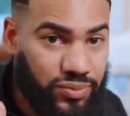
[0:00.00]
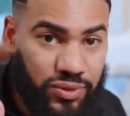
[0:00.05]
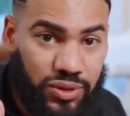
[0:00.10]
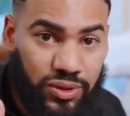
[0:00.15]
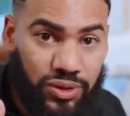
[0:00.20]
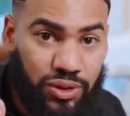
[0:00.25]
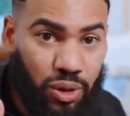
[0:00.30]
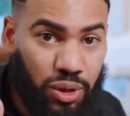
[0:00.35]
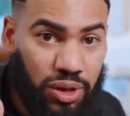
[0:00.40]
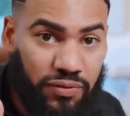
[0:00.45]

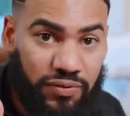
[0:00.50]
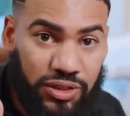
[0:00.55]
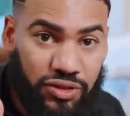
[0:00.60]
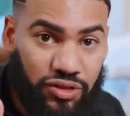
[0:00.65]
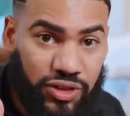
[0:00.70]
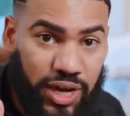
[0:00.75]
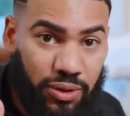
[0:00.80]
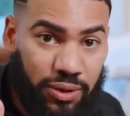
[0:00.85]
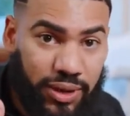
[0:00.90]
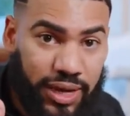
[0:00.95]
don't even
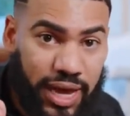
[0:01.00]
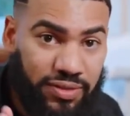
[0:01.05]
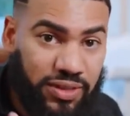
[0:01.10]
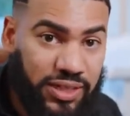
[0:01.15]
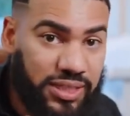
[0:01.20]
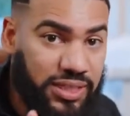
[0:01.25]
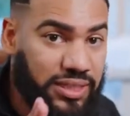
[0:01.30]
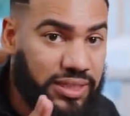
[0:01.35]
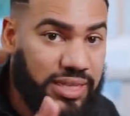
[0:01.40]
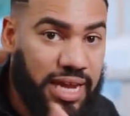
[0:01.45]
try, okay?
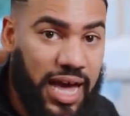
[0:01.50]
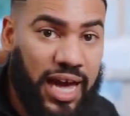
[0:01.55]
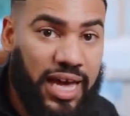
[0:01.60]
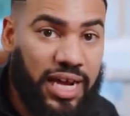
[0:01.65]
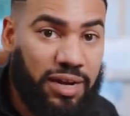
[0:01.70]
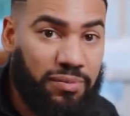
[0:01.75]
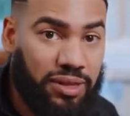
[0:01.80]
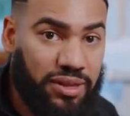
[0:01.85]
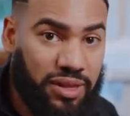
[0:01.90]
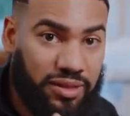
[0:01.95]
This is not going
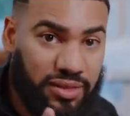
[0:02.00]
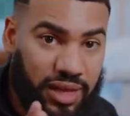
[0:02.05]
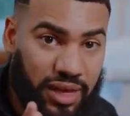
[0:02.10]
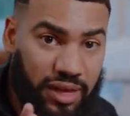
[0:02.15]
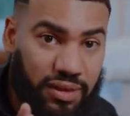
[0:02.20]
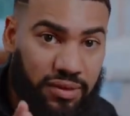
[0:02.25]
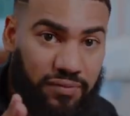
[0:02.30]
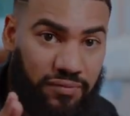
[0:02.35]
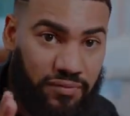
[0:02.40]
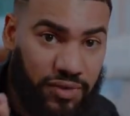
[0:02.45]
to be the thing
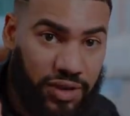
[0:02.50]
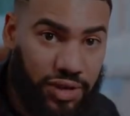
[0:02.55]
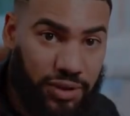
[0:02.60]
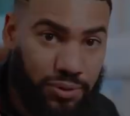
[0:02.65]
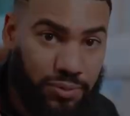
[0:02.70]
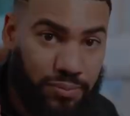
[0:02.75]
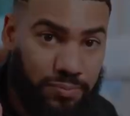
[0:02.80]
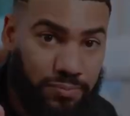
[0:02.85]
for you.